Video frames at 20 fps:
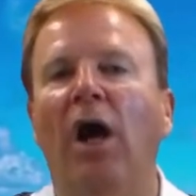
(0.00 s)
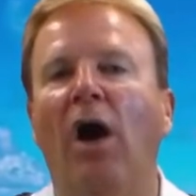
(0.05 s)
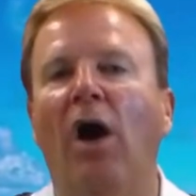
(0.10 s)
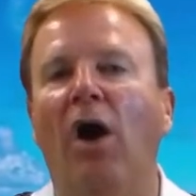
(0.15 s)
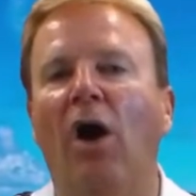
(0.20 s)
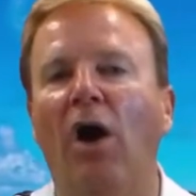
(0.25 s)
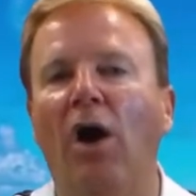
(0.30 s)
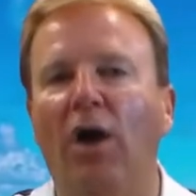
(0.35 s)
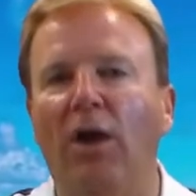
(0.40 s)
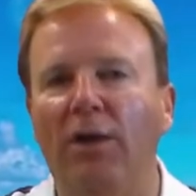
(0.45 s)

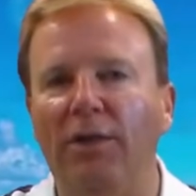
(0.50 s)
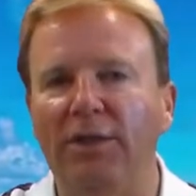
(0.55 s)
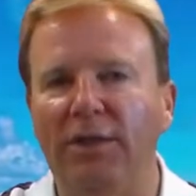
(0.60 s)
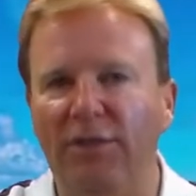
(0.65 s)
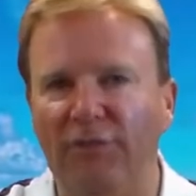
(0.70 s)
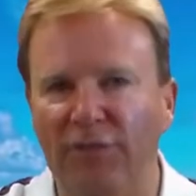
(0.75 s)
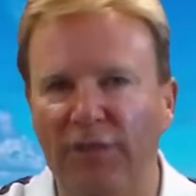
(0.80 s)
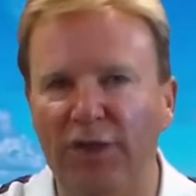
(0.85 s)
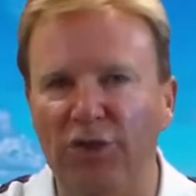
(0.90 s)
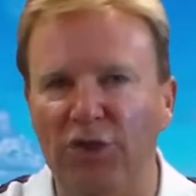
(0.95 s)
Our
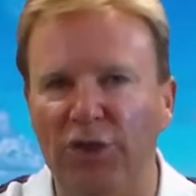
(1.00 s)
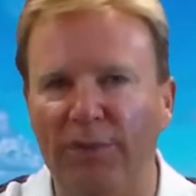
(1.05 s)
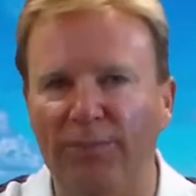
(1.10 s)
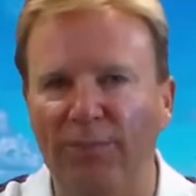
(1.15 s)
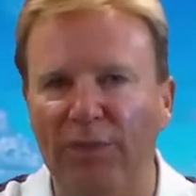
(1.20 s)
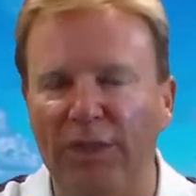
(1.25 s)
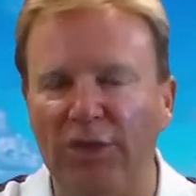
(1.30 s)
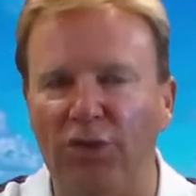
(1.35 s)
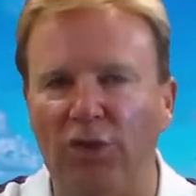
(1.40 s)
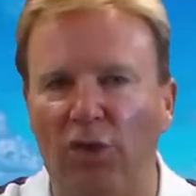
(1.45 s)

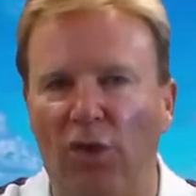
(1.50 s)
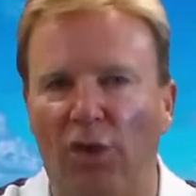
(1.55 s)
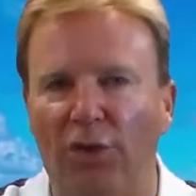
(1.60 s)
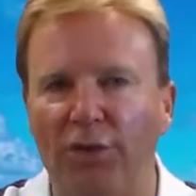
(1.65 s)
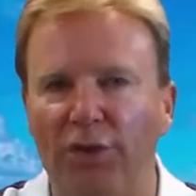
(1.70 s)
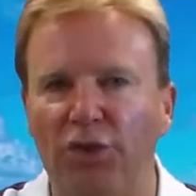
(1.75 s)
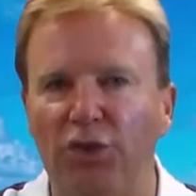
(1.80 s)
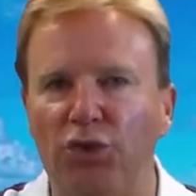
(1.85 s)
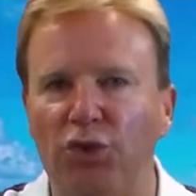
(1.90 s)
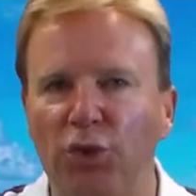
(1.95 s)
division is
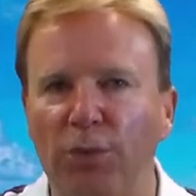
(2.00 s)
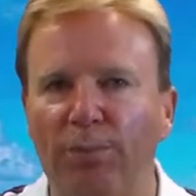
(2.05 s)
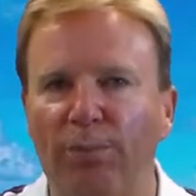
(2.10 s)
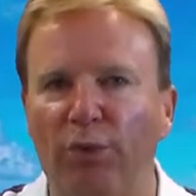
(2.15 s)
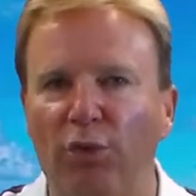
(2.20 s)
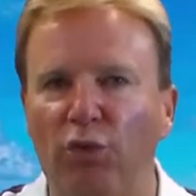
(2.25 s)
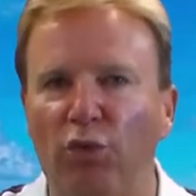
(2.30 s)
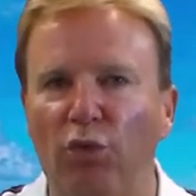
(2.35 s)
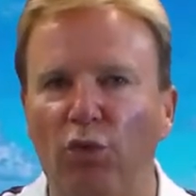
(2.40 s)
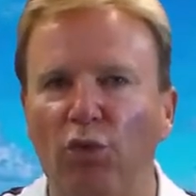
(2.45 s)
called the
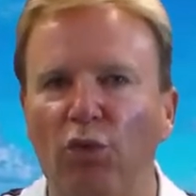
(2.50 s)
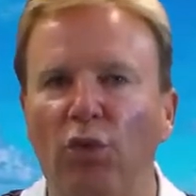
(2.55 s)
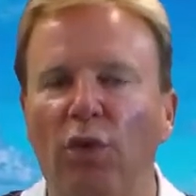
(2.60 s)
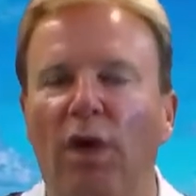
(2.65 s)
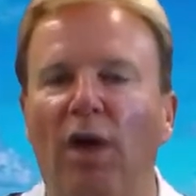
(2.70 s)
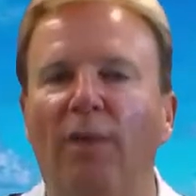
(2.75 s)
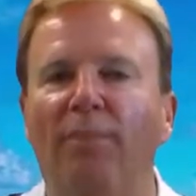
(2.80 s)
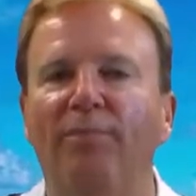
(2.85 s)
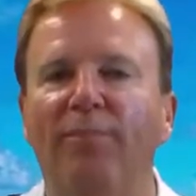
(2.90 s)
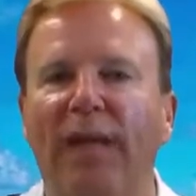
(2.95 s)
Super Crew
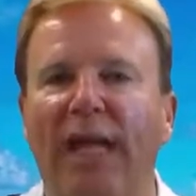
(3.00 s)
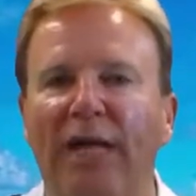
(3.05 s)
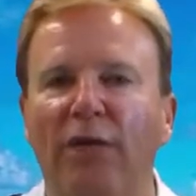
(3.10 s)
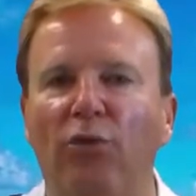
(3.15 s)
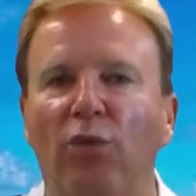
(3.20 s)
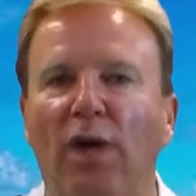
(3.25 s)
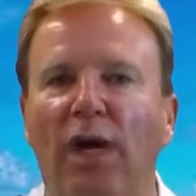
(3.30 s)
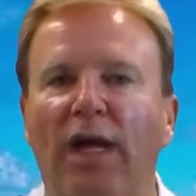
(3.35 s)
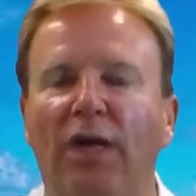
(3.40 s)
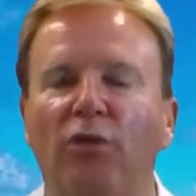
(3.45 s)
of
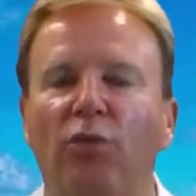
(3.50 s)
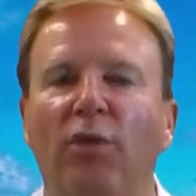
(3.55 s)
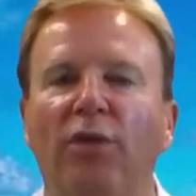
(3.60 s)
Payroc.